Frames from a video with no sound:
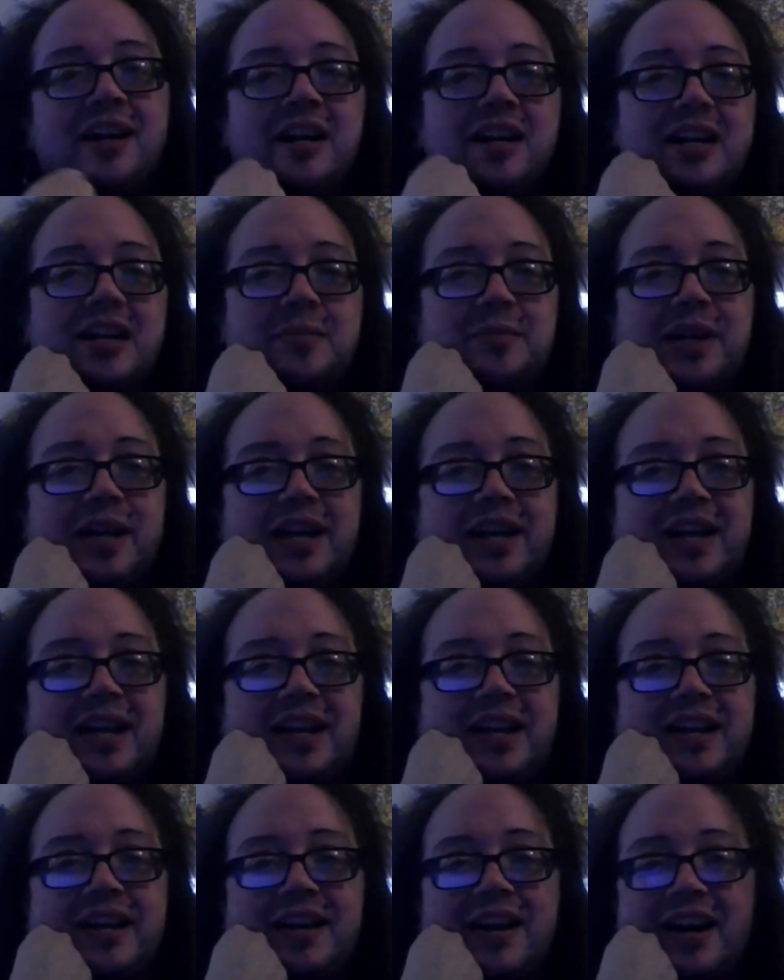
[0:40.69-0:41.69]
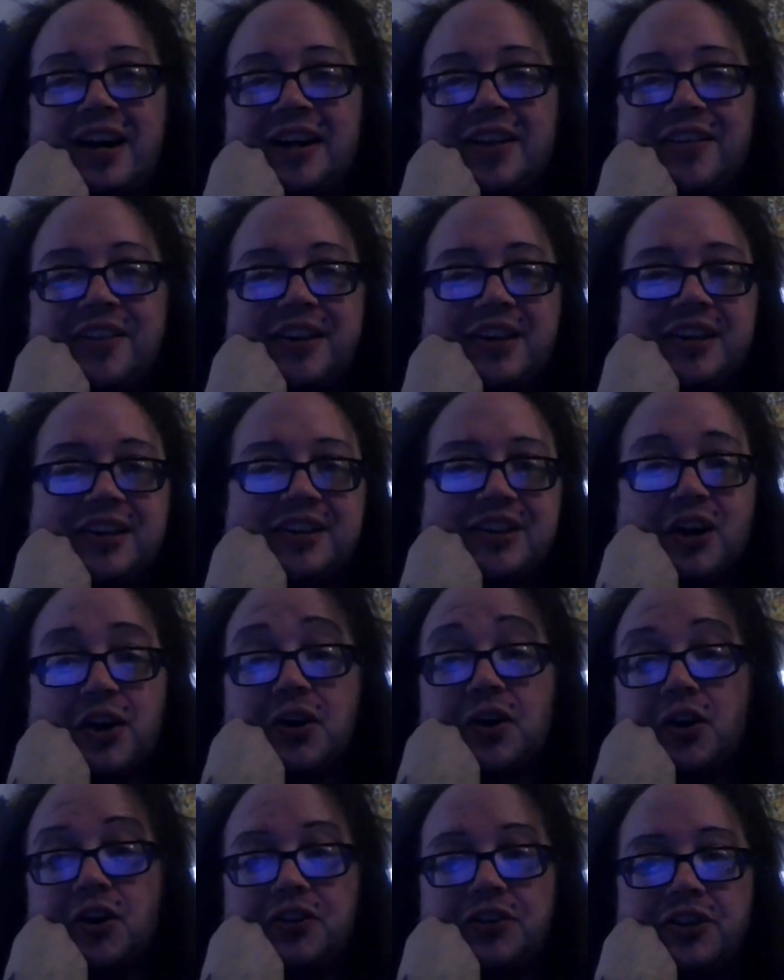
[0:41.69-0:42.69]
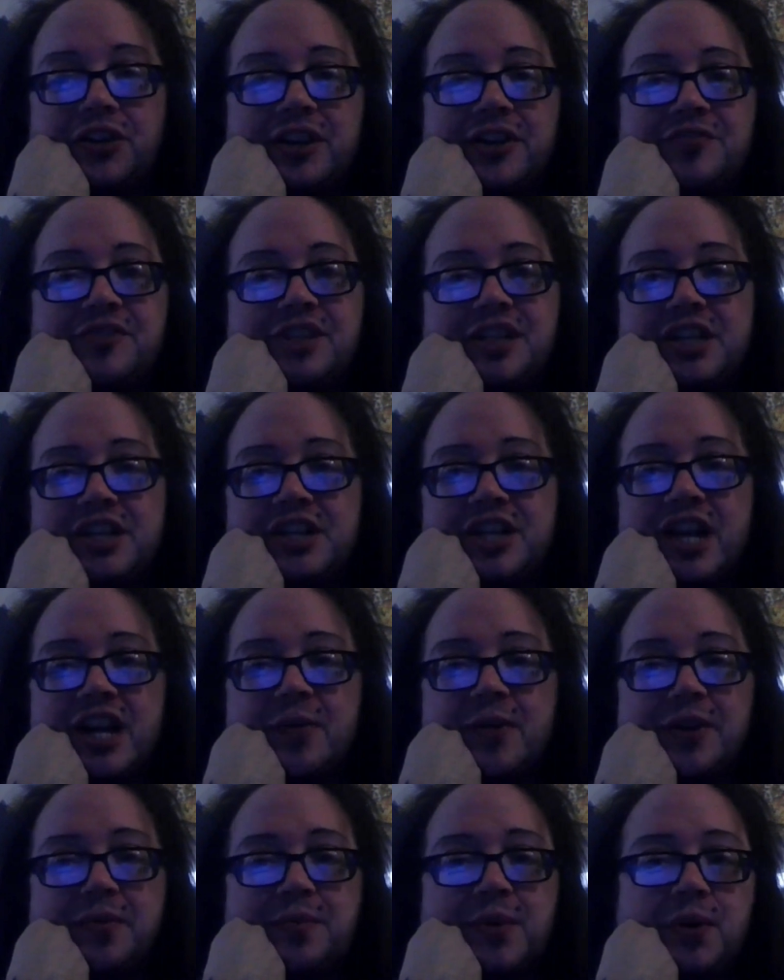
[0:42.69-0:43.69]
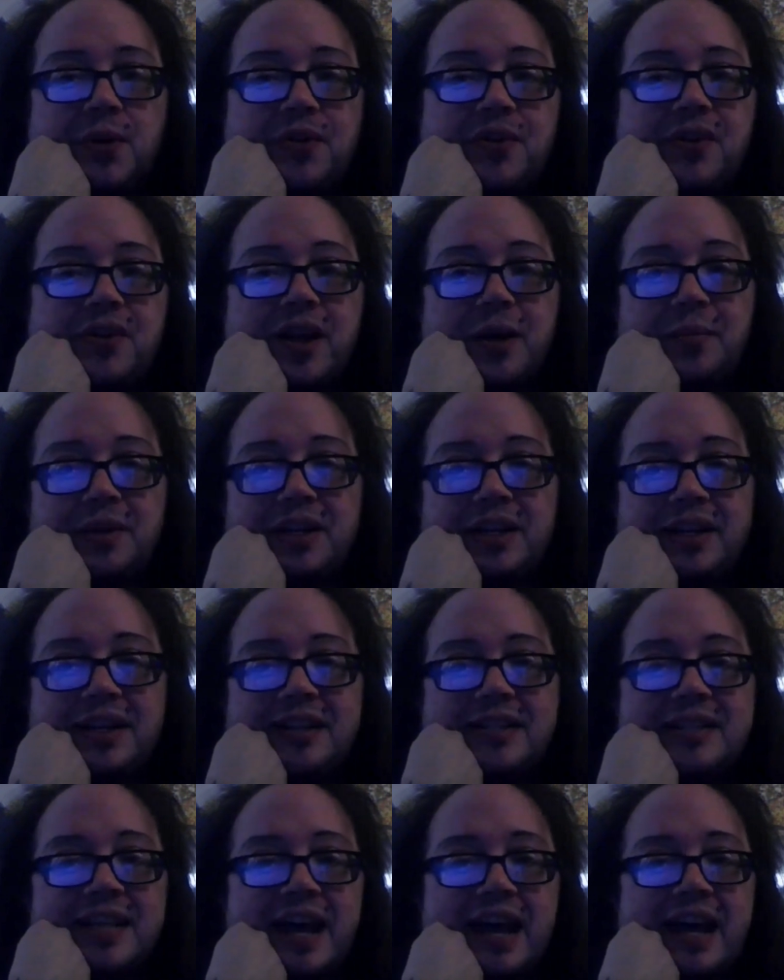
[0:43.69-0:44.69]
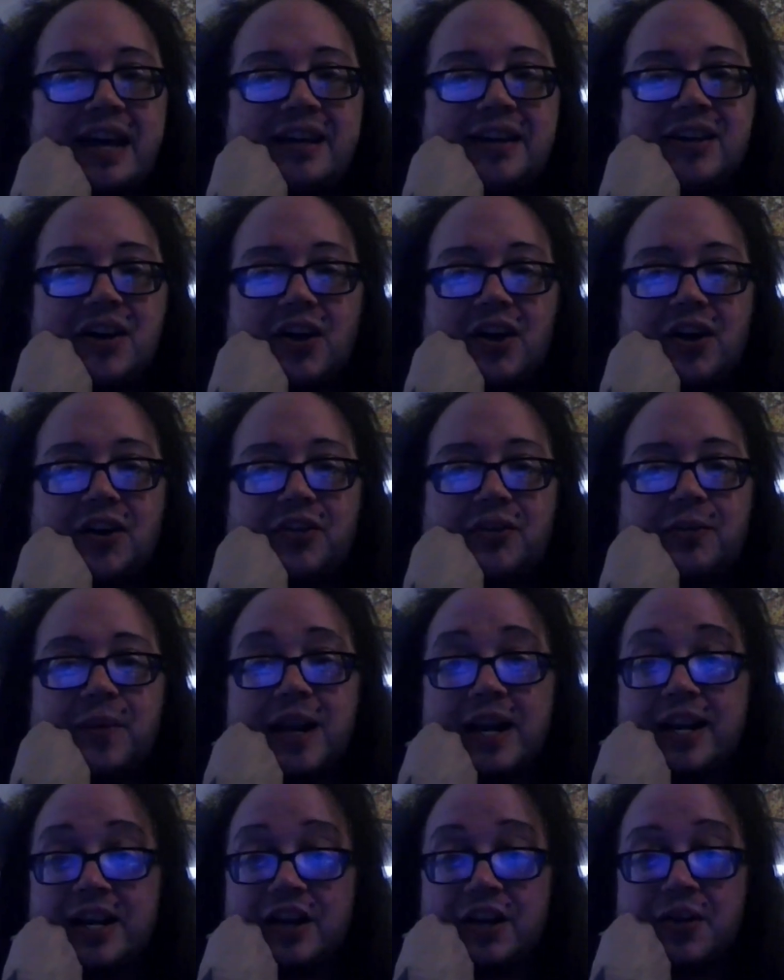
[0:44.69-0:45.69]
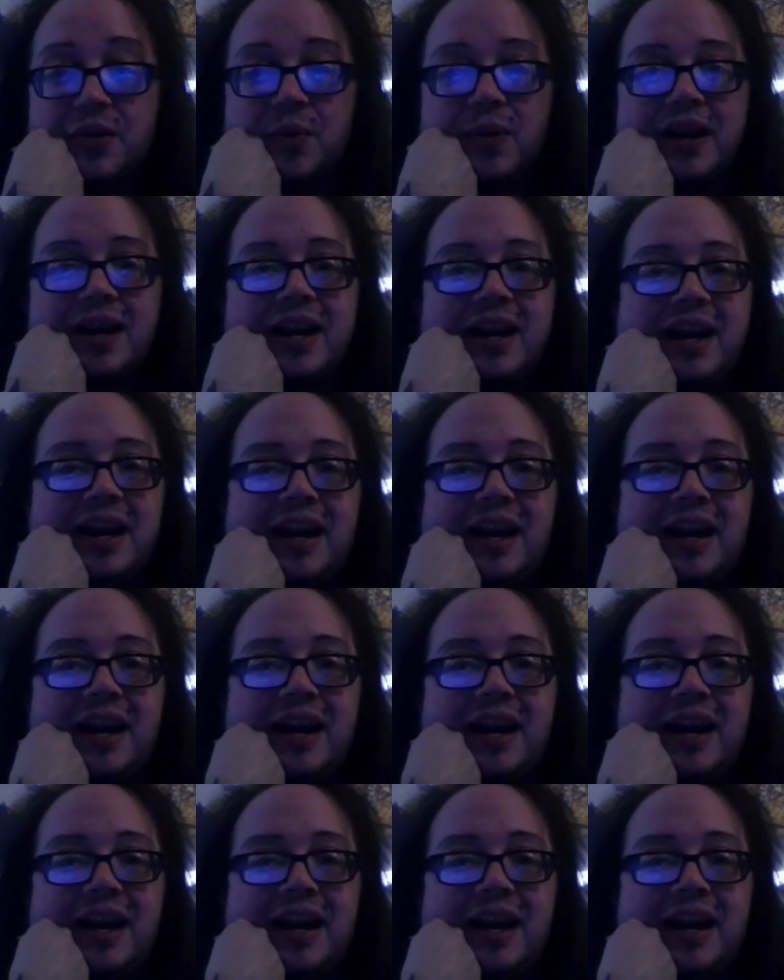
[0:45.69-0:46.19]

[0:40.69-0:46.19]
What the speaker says: I'm a goth and dark alternative DJ with both club gigs and on the radio,